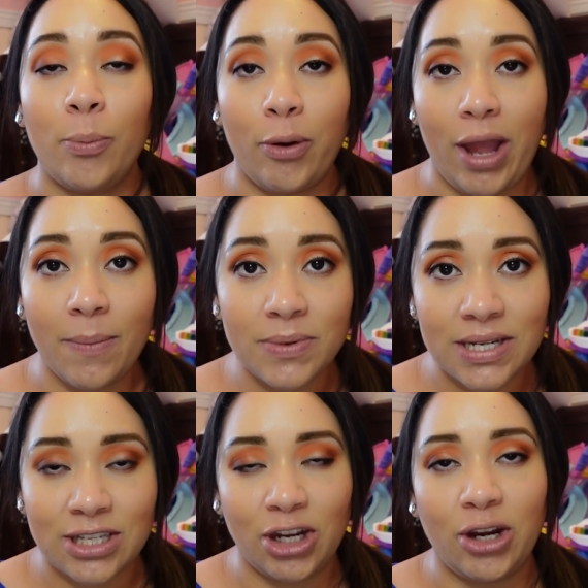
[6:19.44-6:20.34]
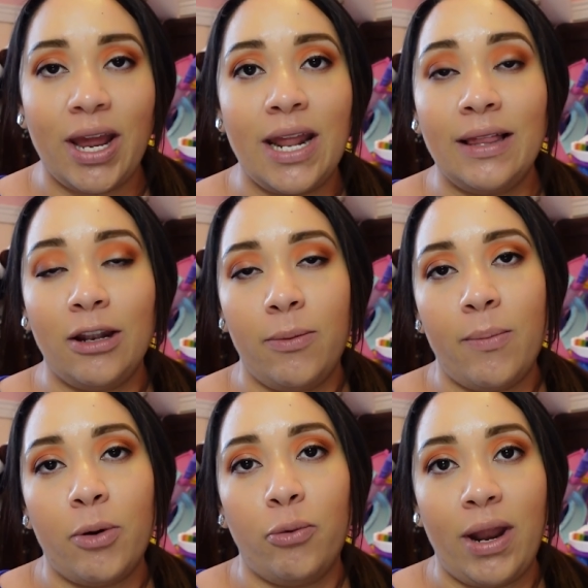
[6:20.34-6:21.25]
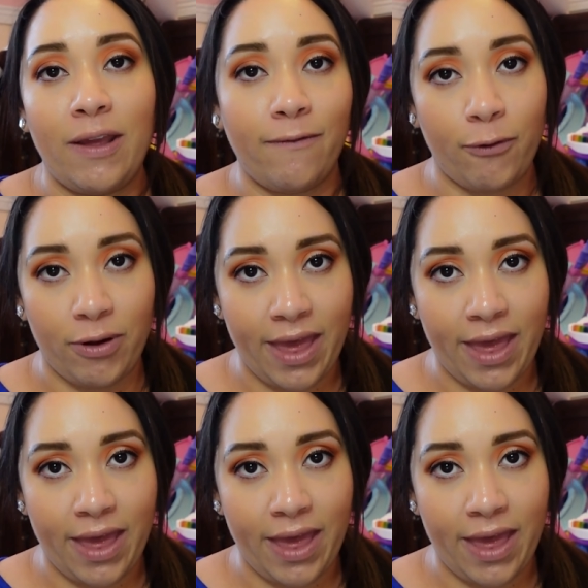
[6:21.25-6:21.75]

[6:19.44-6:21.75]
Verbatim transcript: prepped so you're getting a little bit more ready for